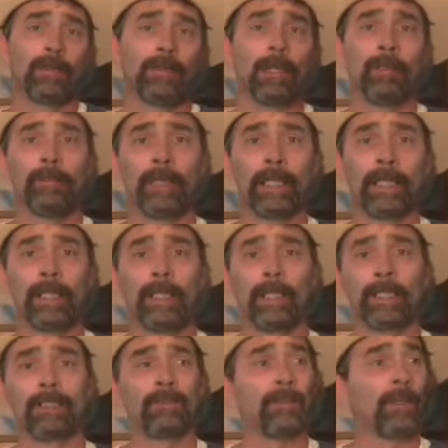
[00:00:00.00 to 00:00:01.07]
but it
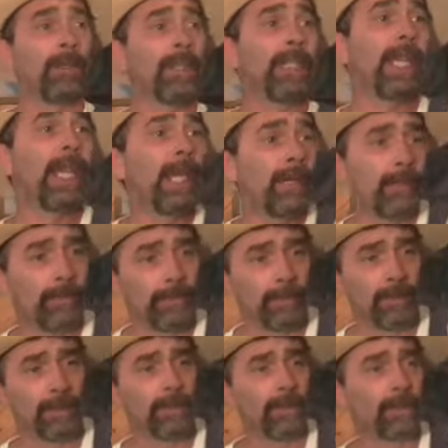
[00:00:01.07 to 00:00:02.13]
is for them
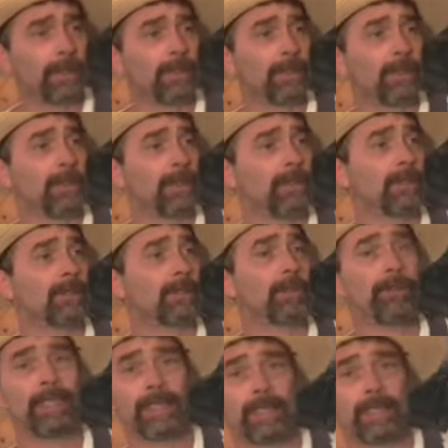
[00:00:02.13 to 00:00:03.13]
to be